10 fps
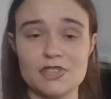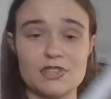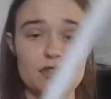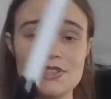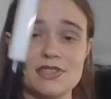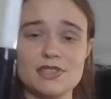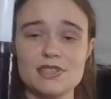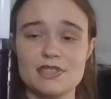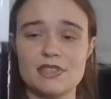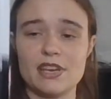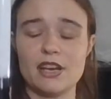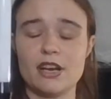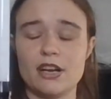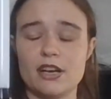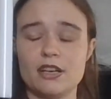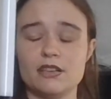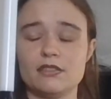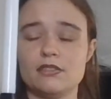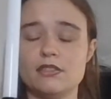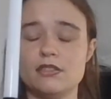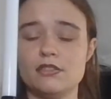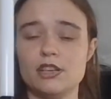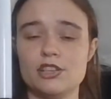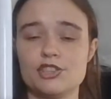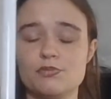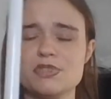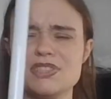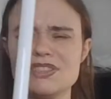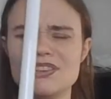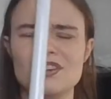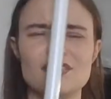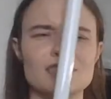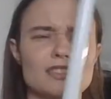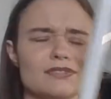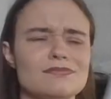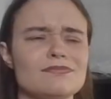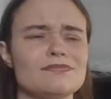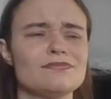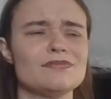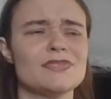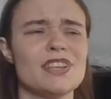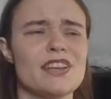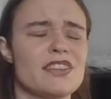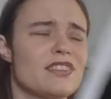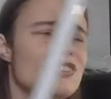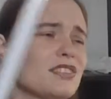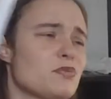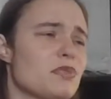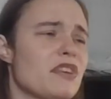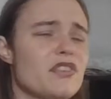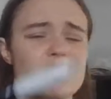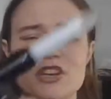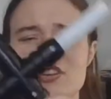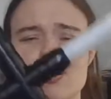So this is their, oh gosh, what's it called? This is whatever their